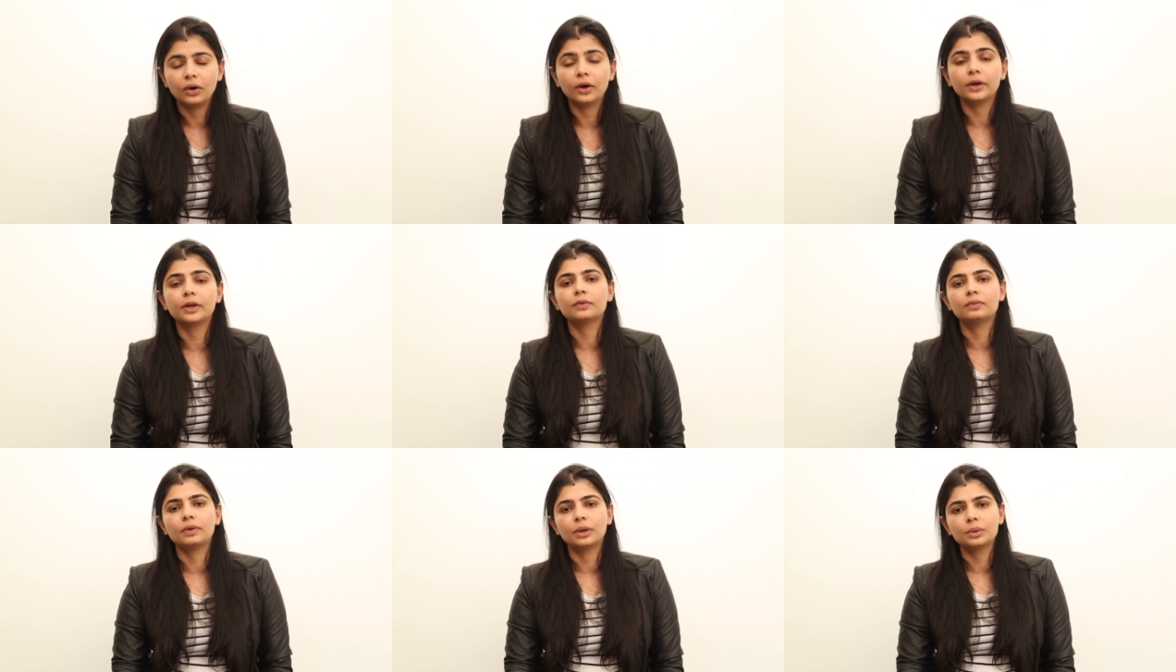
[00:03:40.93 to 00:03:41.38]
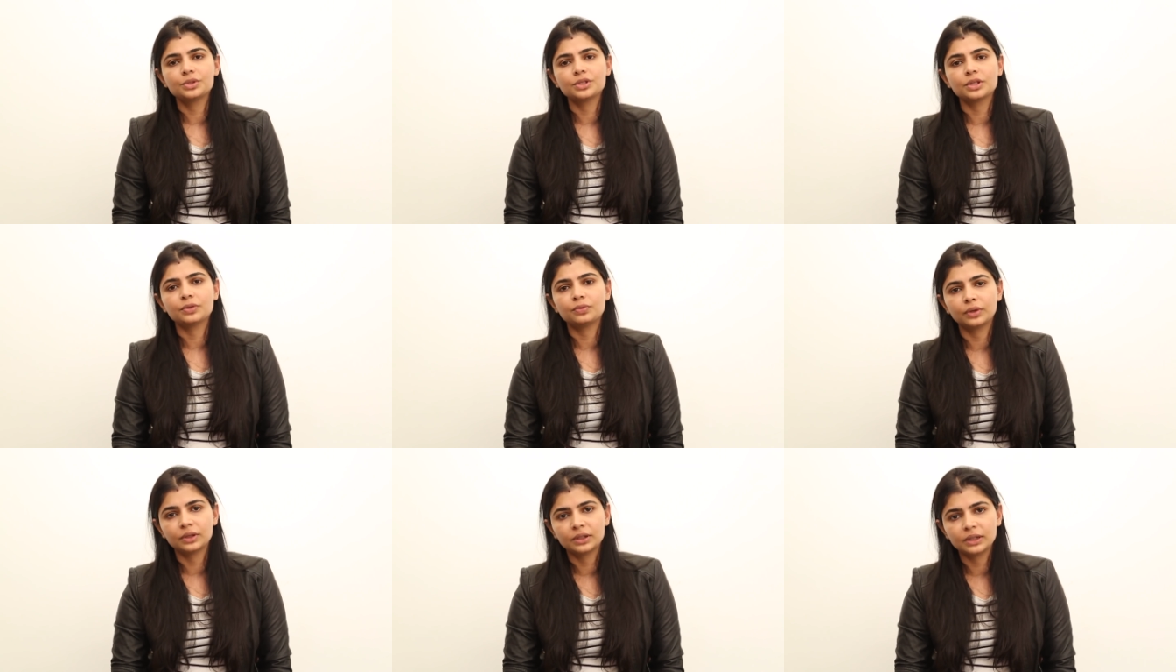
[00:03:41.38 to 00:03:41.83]
or a
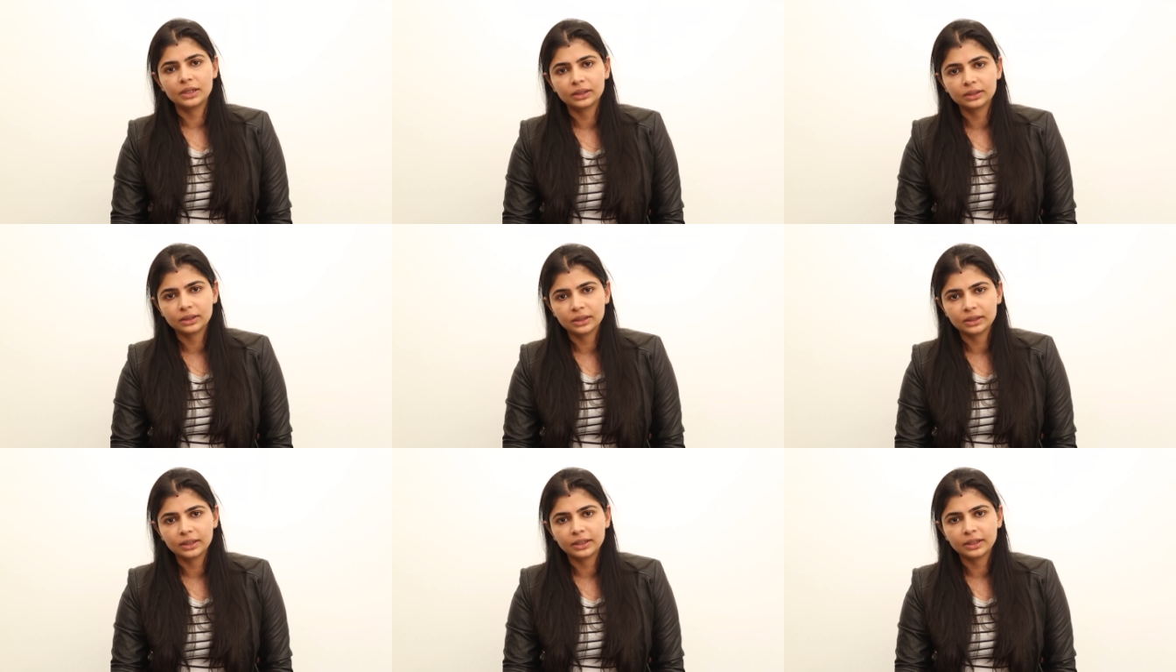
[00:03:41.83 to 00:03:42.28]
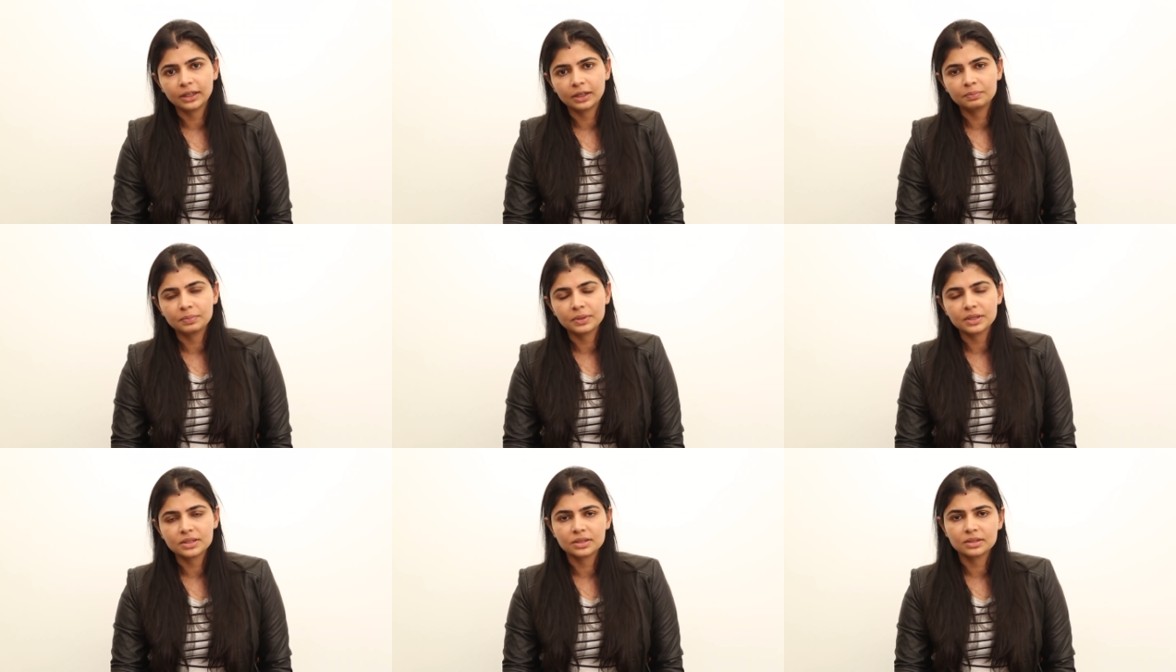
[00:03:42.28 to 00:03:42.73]
voucher for deducting the
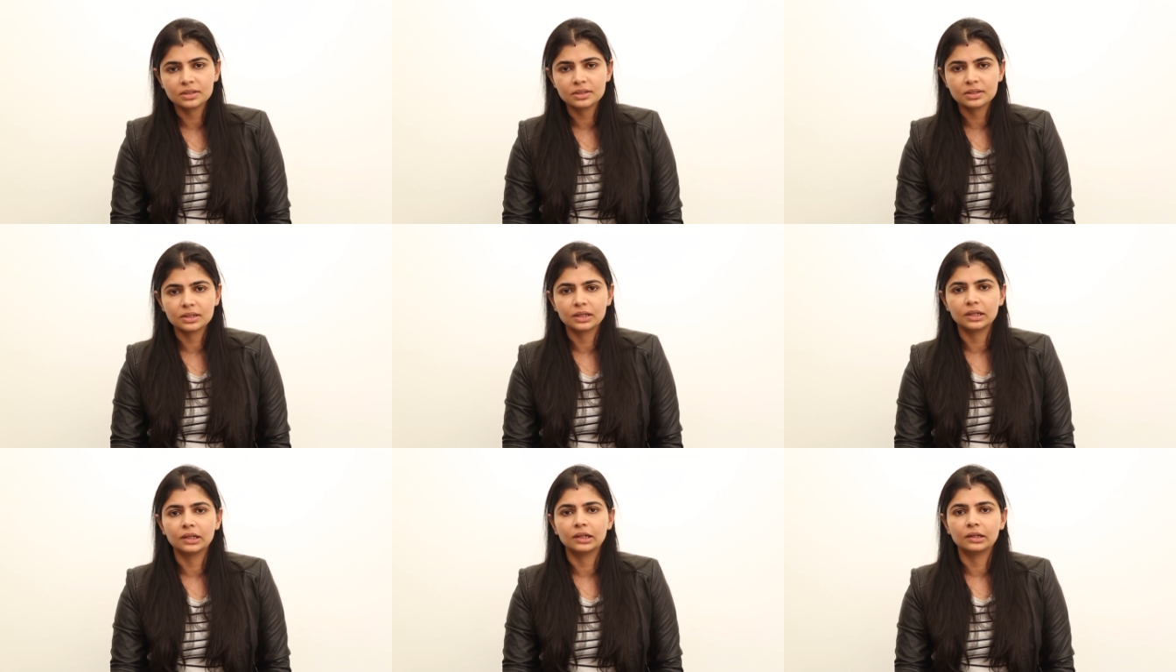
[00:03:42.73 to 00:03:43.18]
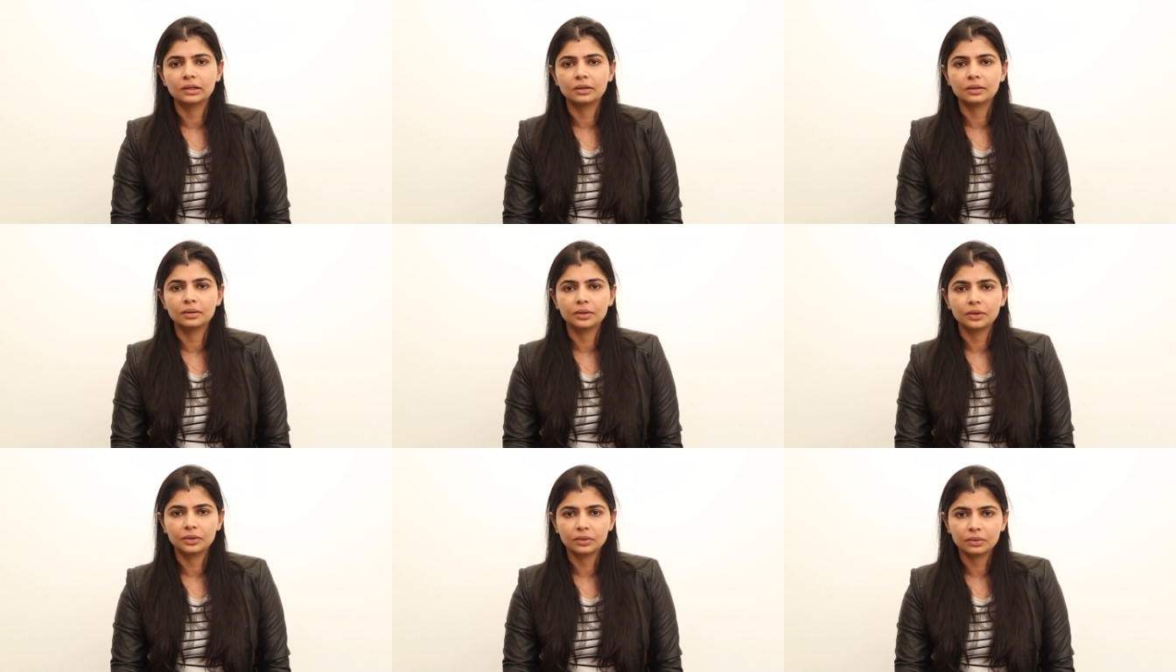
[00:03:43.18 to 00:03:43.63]
10 percent
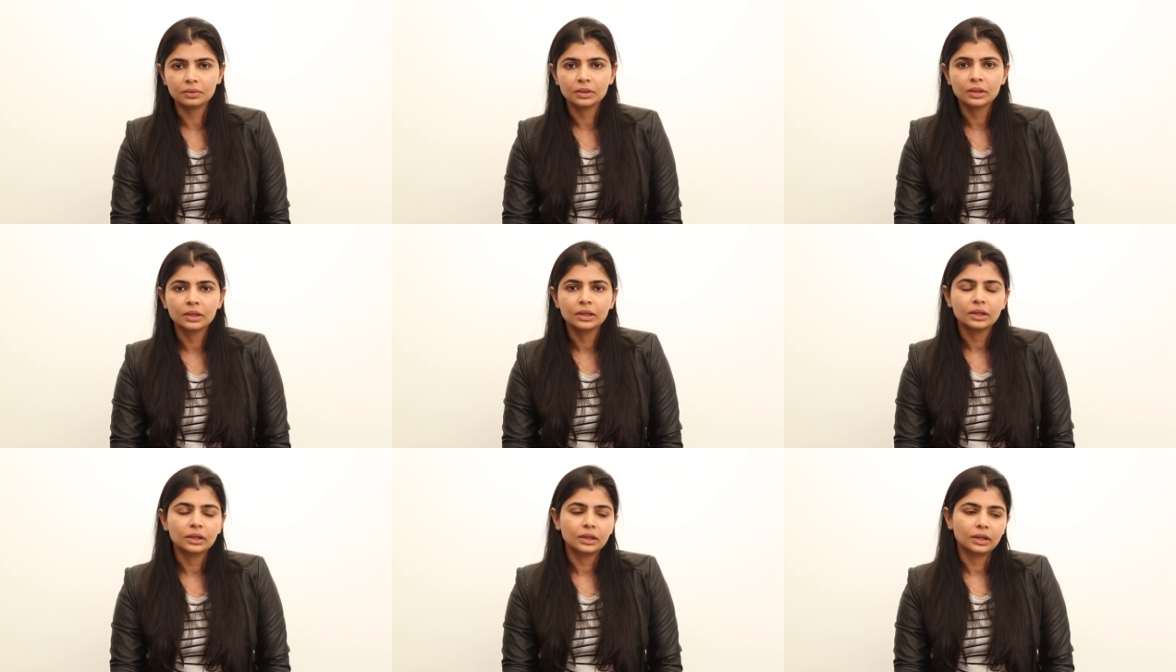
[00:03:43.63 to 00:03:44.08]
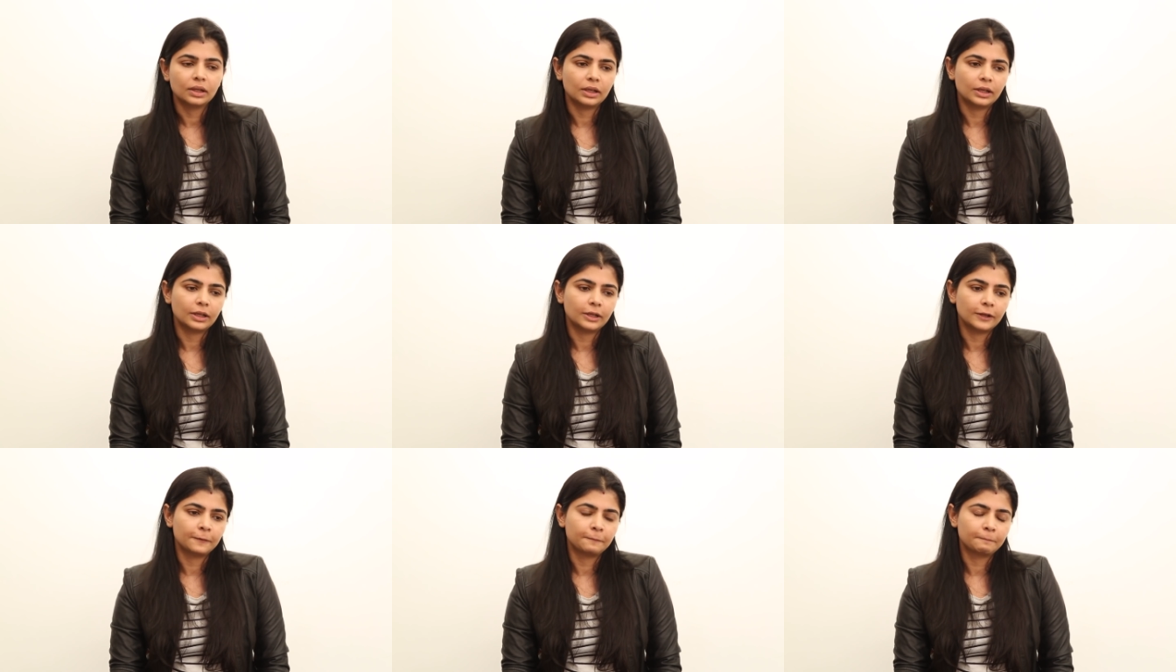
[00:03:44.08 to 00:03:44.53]
uh, you know
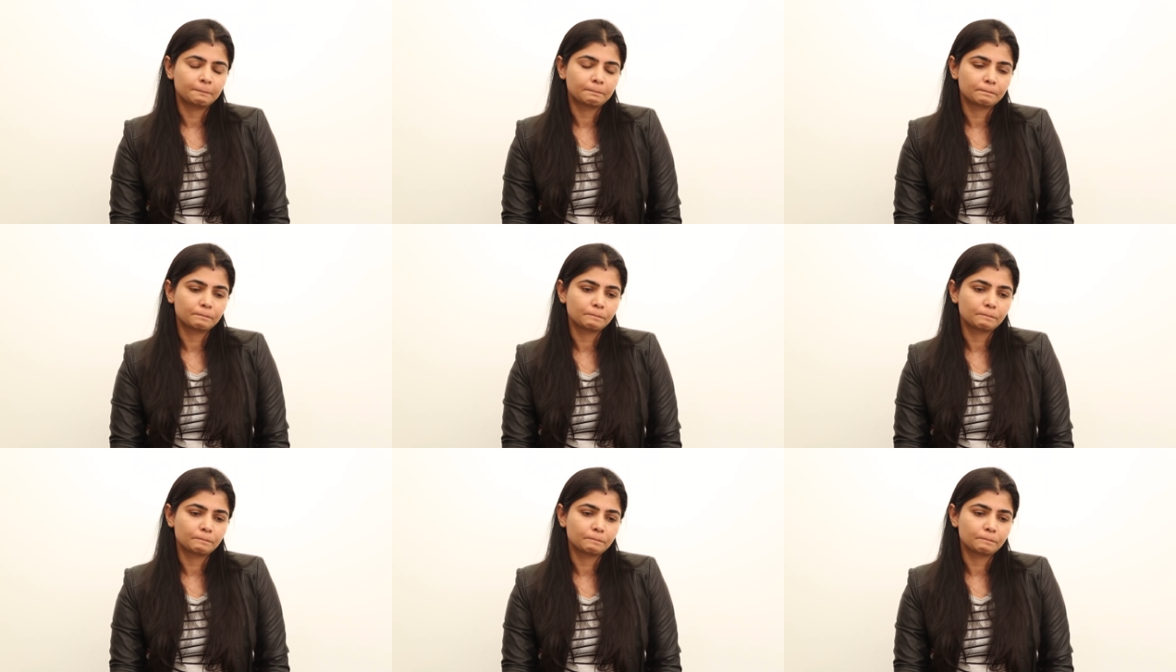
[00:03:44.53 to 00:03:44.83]
um,